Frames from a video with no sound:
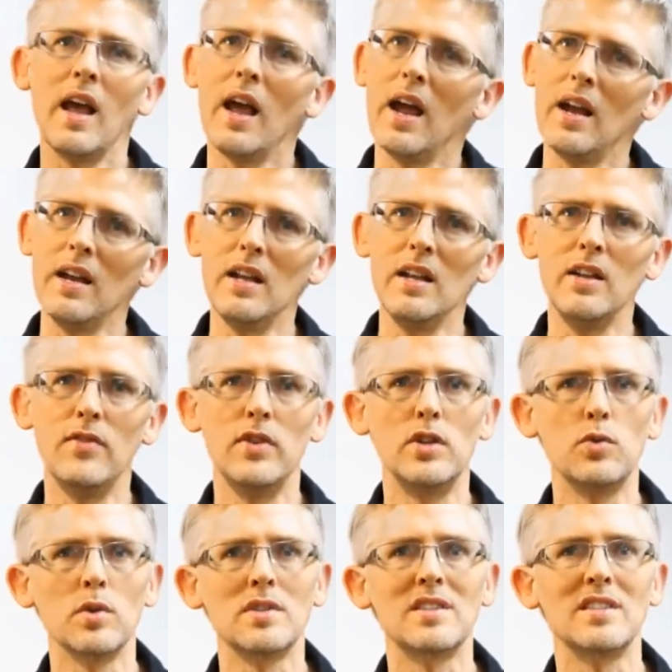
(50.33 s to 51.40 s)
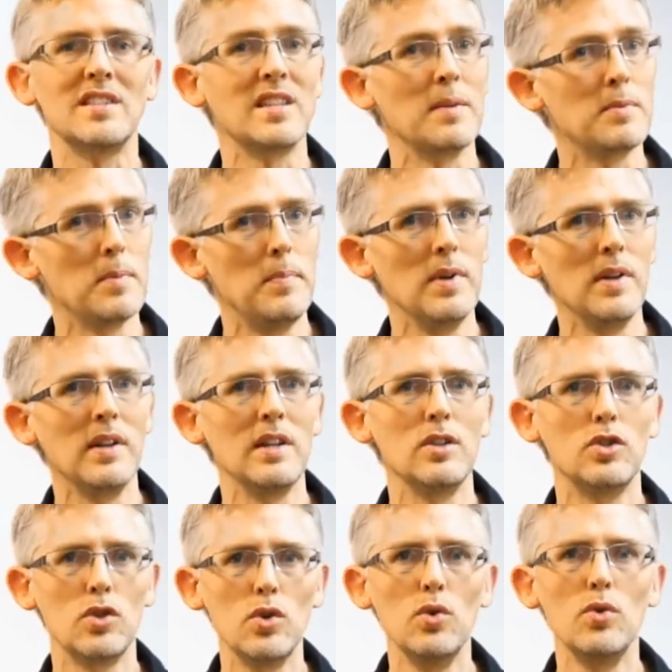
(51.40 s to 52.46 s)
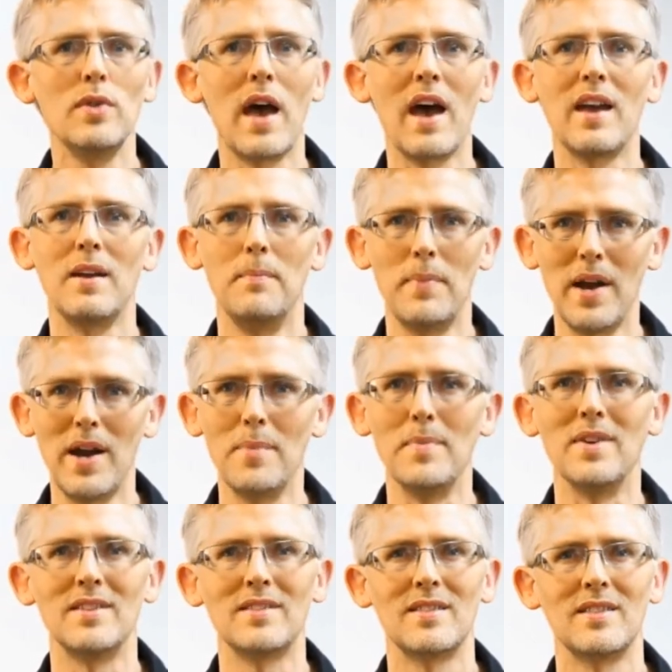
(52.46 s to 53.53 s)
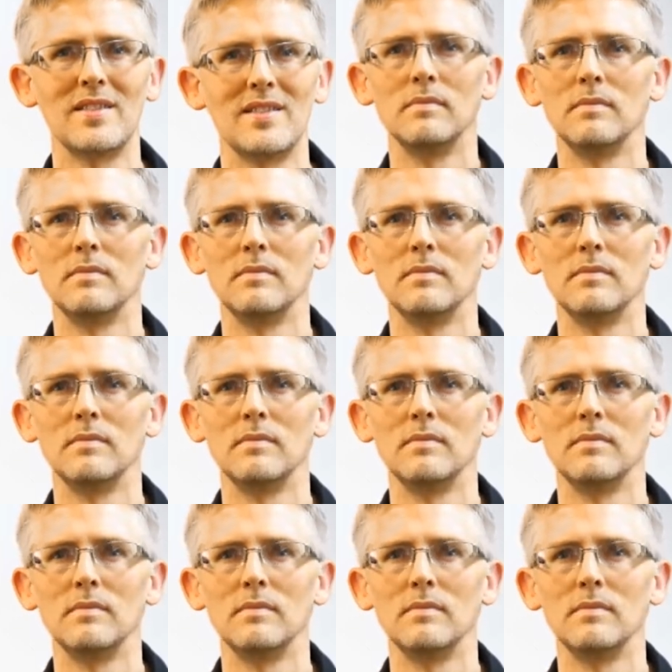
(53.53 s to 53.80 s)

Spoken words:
and individual susceptibility to that impairment.